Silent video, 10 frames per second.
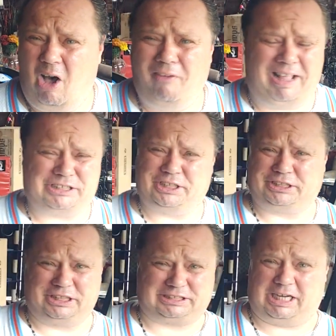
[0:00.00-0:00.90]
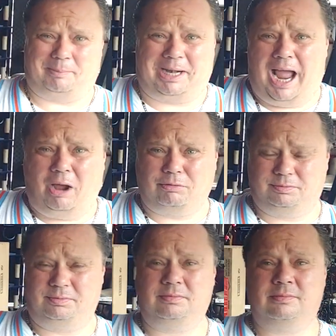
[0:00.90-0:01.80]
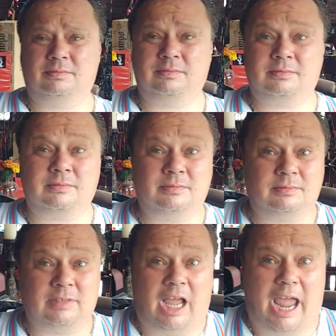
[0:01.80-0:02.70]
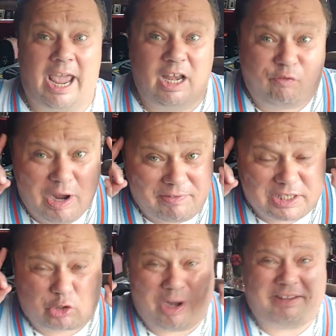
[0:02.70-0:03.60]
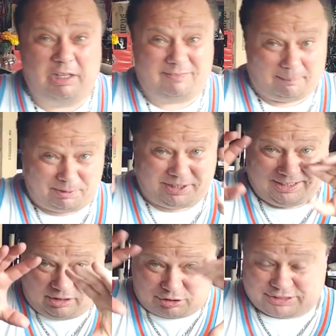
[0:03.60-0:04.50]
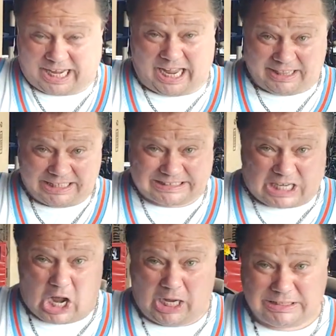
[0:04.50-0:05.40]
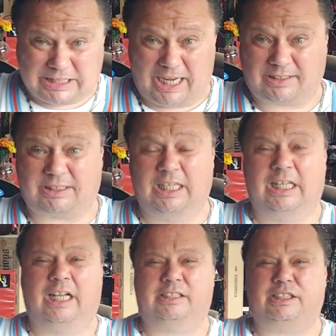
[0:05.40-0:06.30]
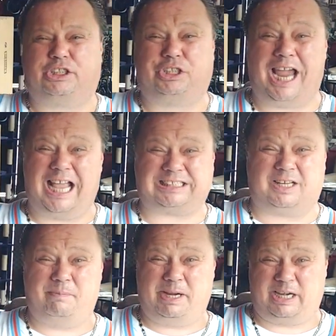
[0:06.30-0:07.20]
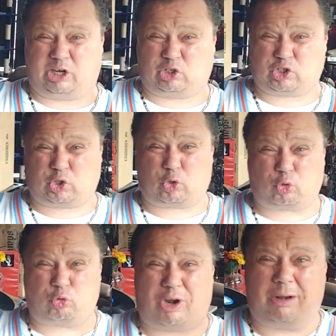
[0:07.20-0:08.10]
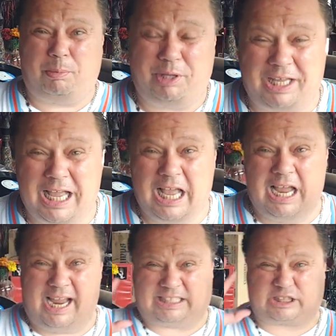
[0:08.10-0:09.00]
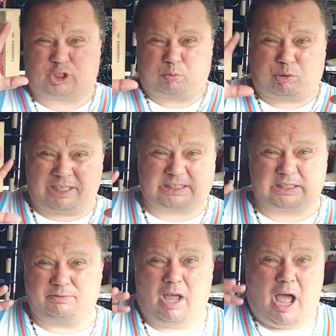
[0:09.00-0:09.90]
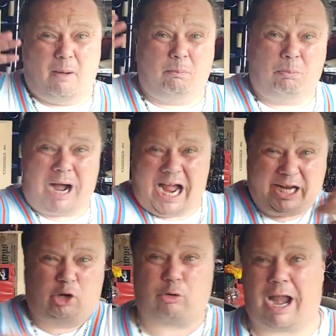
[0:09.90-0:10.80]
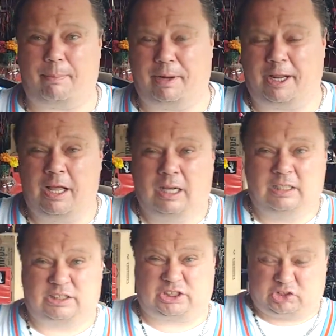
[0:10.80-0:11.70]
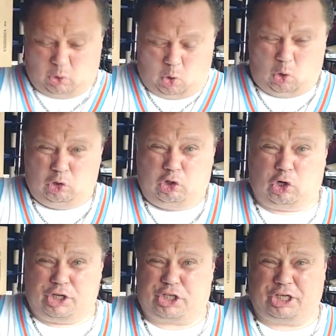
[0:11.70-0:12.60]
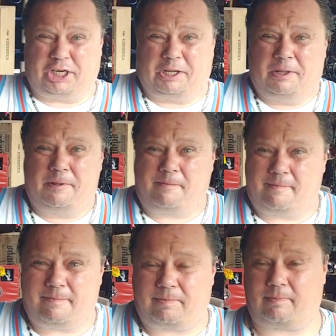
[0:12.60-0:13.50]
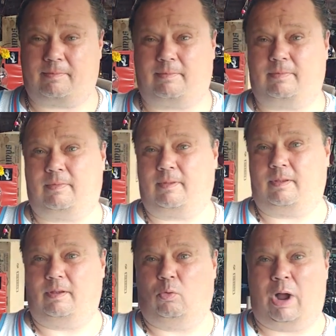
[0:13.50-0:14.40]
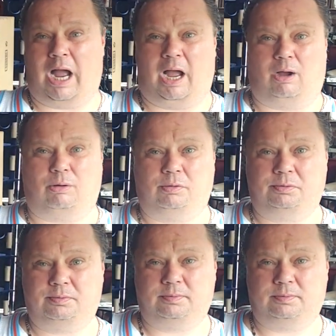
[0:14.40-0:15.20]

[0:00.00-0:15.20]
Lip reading: All that shit's just coming out. And if we have this great deal of empathy and understanding this context, this jazz can be an incredibly expressive, mind-grabbing, soul-lurching, wow.